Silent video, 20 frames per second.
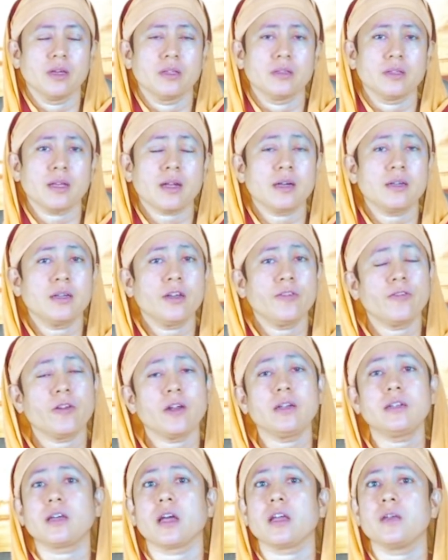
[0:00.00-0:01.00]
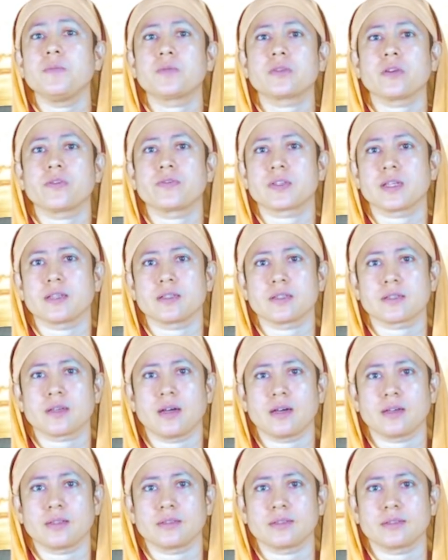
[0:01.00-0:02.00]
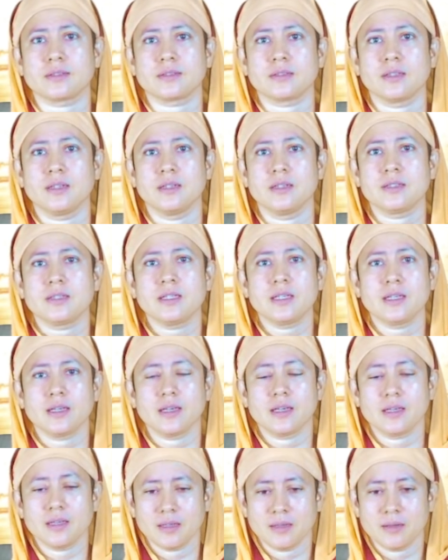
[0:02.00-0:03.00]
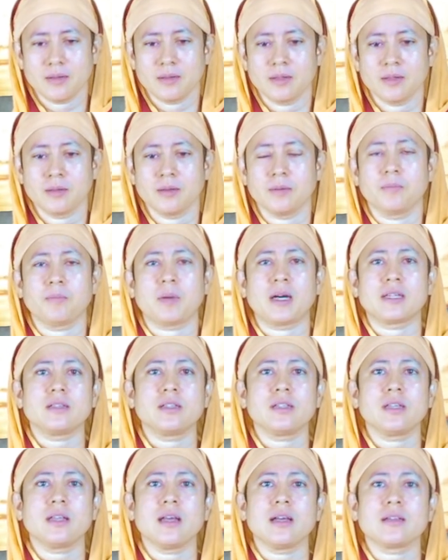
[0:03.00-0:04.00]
There are different types of sanskars. See, Patanjali